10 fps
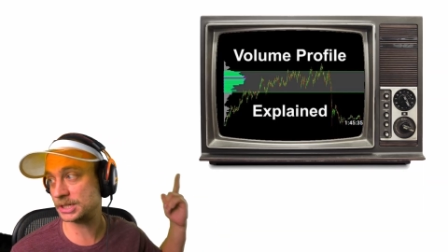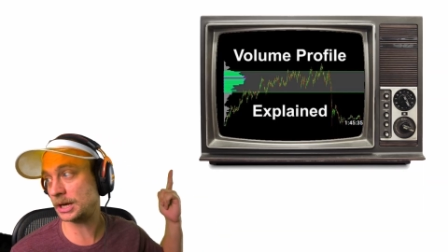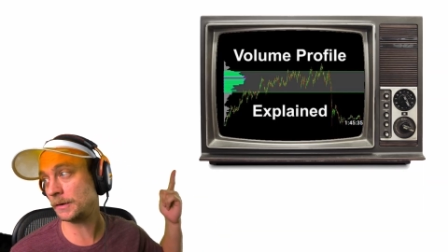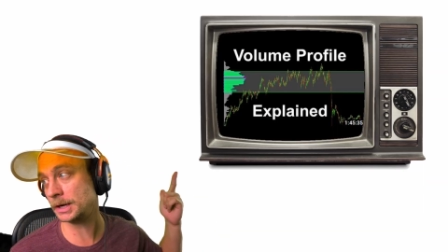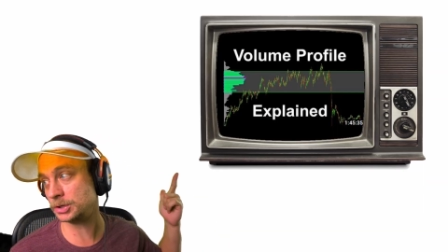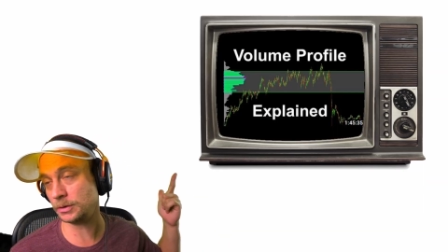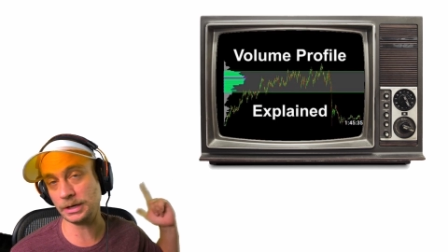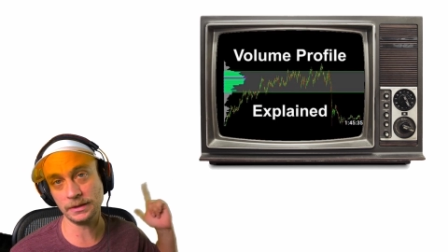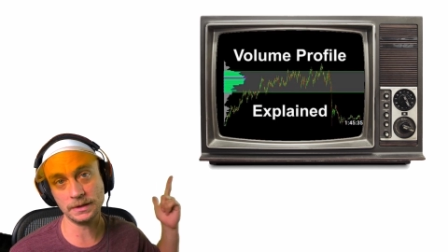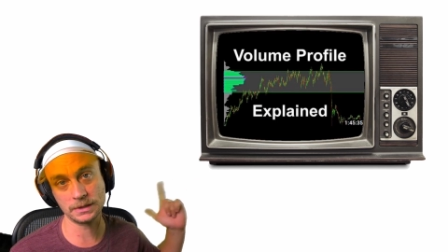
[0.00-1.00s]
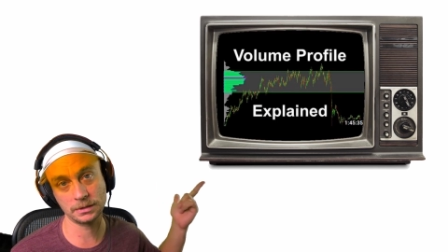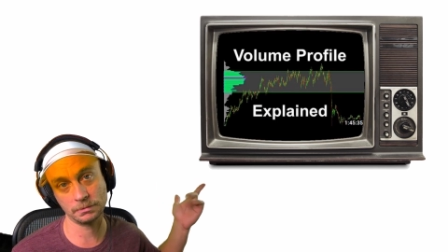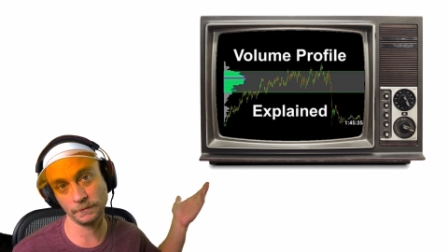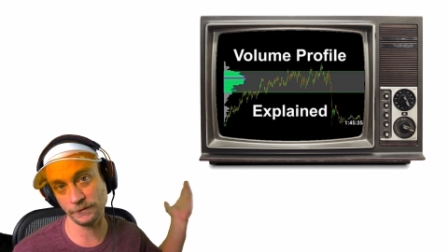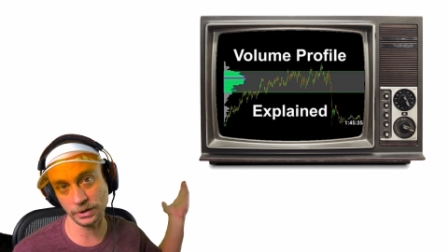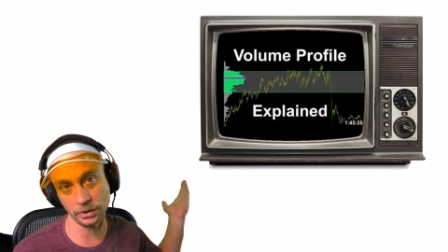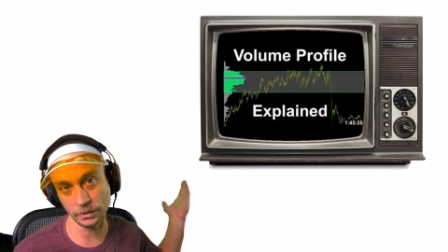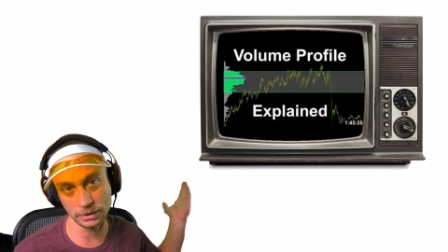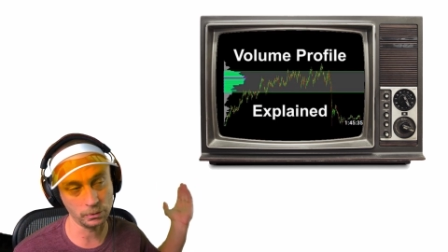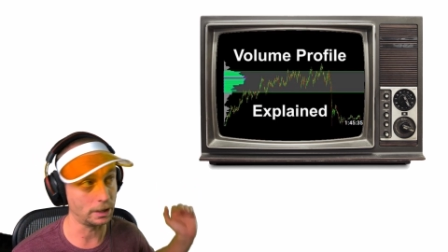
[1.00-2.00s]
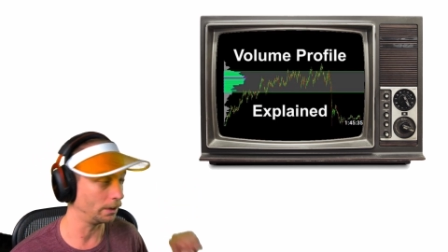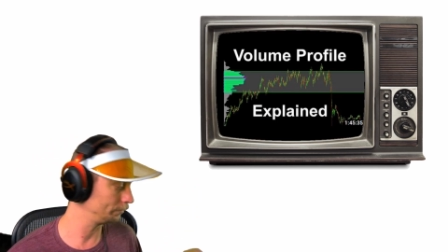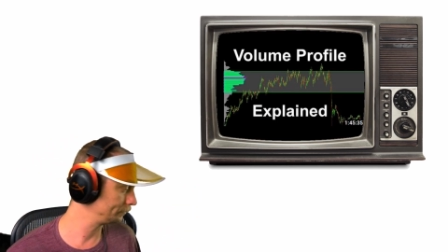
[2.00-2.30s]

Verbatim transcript: how I do it in this video as well.